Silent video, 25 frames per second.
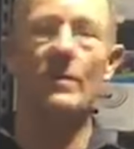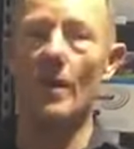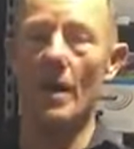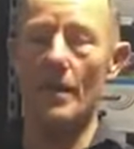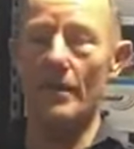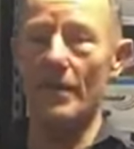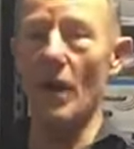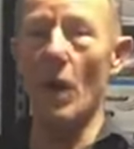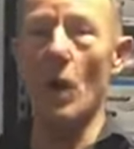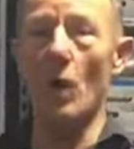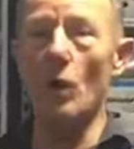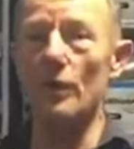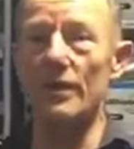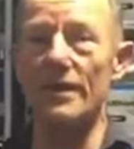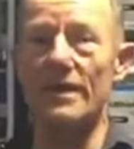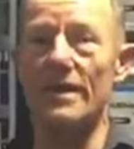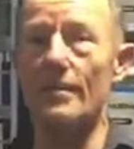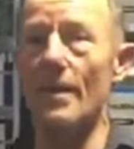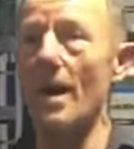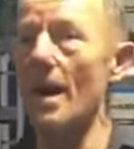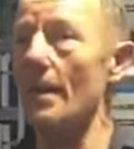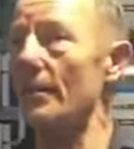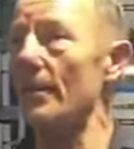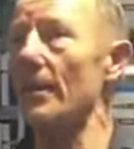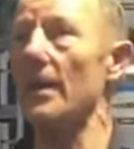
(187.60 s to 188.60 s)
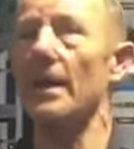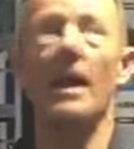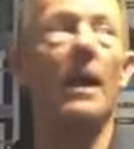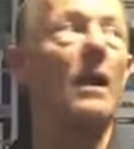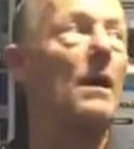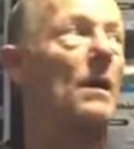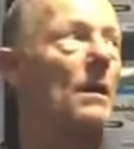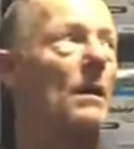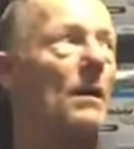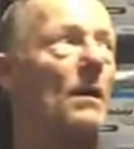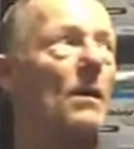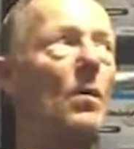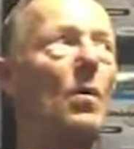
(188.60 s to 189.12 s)
You might be holding them up, and they go,
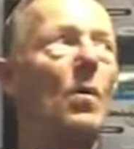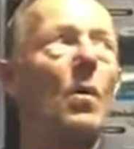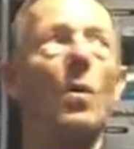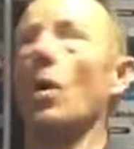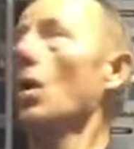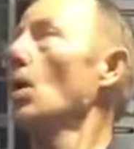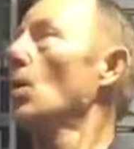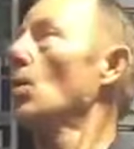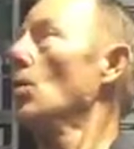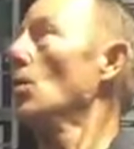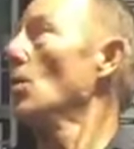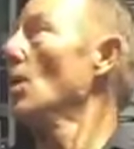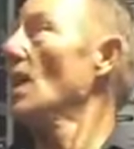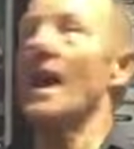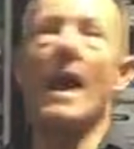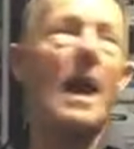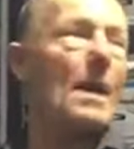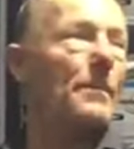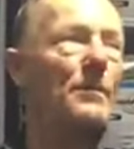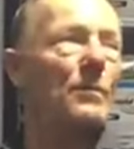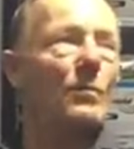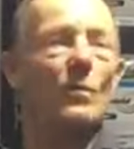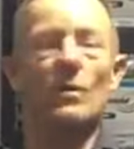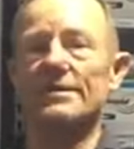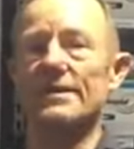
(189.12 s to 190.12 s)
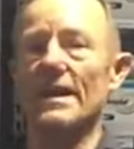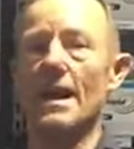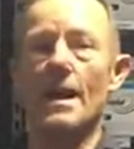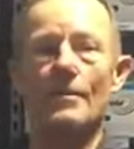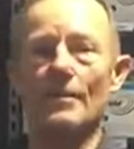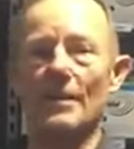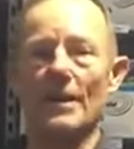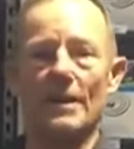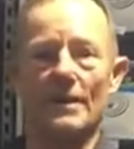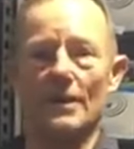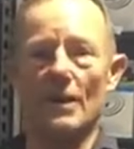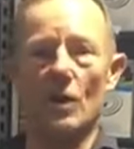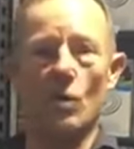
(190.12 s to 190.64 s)
whoa, what happened? What's
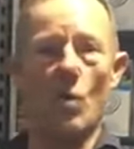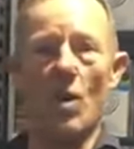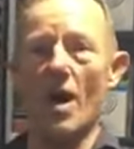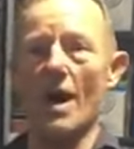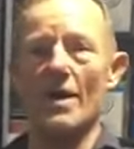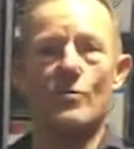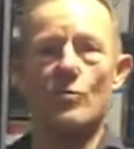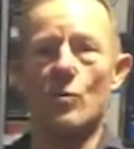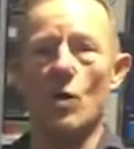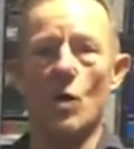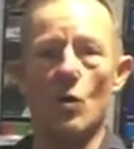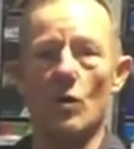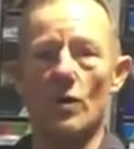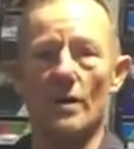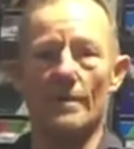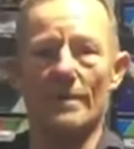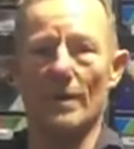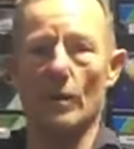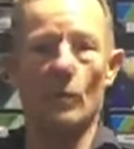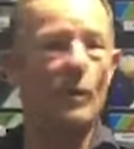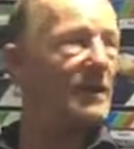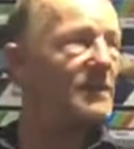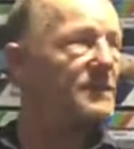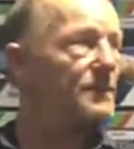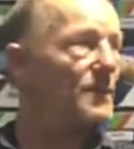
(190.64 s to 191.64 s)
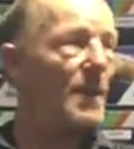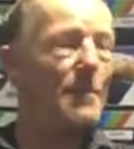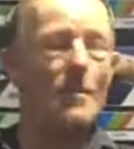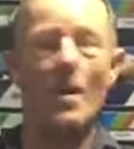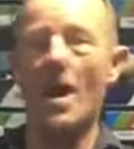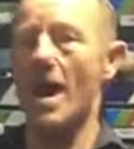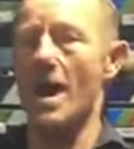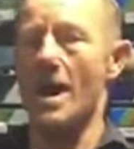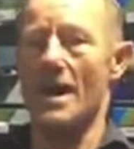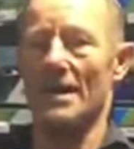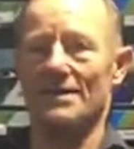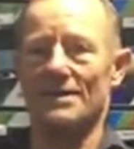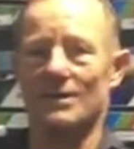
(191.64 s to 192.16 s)
happening? You know, why are you holding me? Where's my
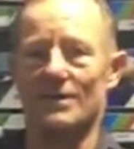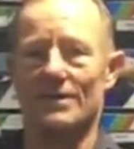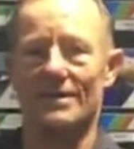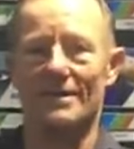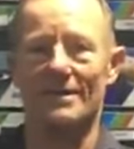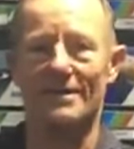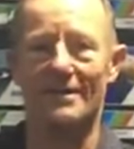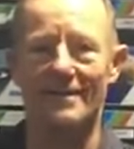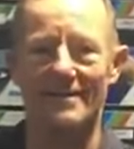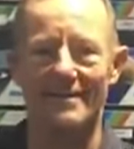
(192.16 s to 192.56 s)
mask? You